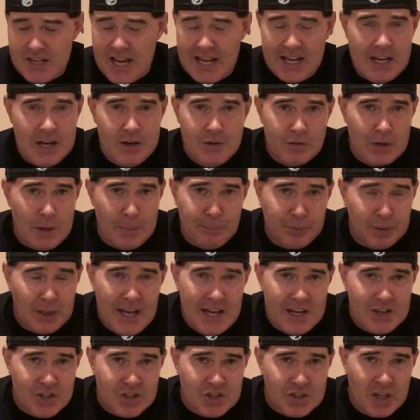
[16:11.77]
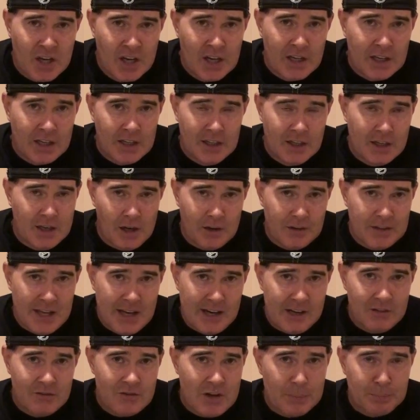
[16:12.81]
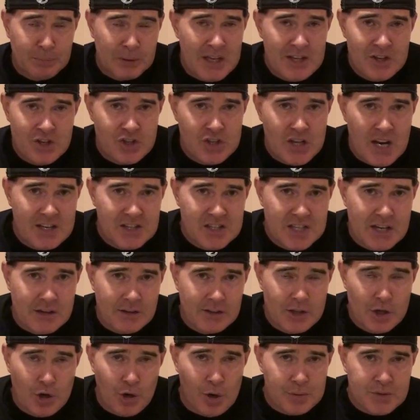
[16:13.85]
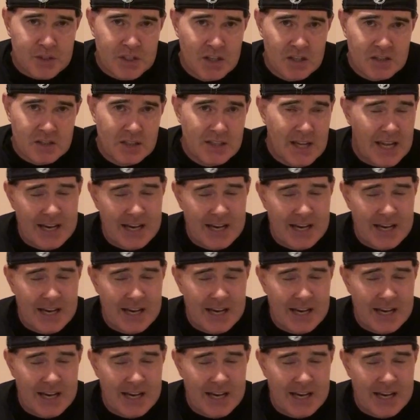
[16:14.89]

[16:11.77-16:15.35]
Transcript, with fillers: They didn't replace, you know, they didn't replace Shazier in the offseason.